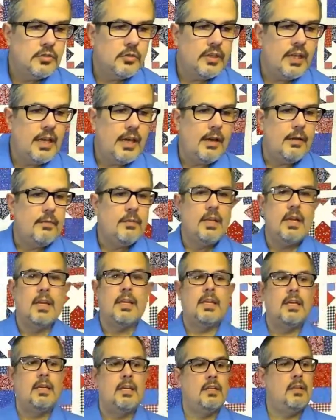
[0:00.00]
So yeah,
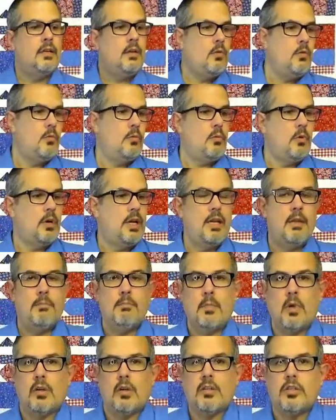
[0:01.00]
again, we're
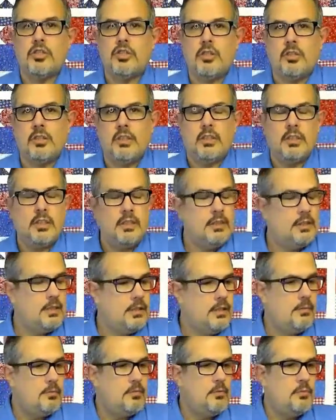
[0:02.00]
Mark Schilling.
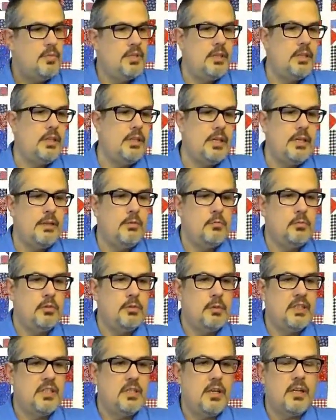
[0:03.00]
I'm going to be,
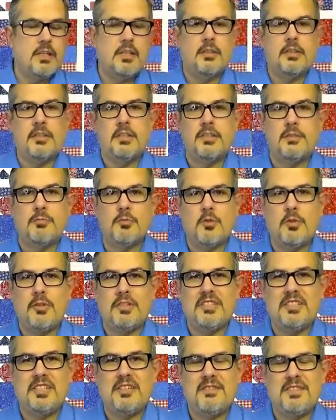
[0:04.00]
we'll be talking some
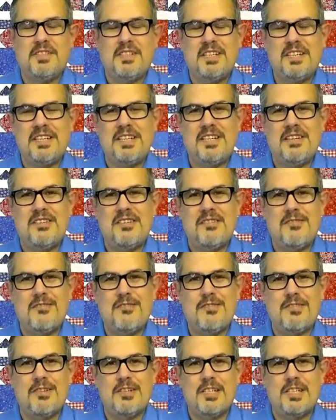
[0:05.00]
quilt stuff today here
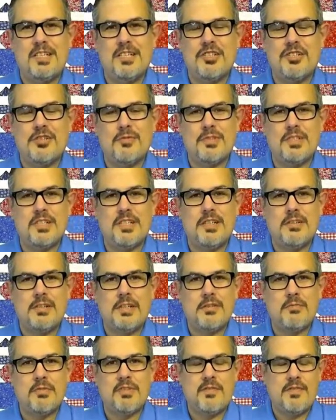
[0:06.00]
on Show and
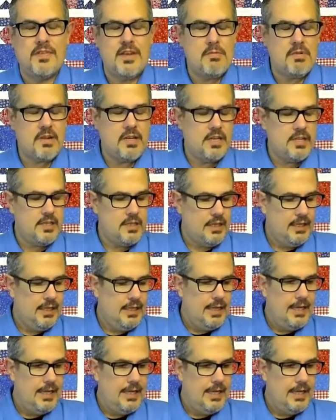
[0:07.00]
Tell here with the Fabric Hut.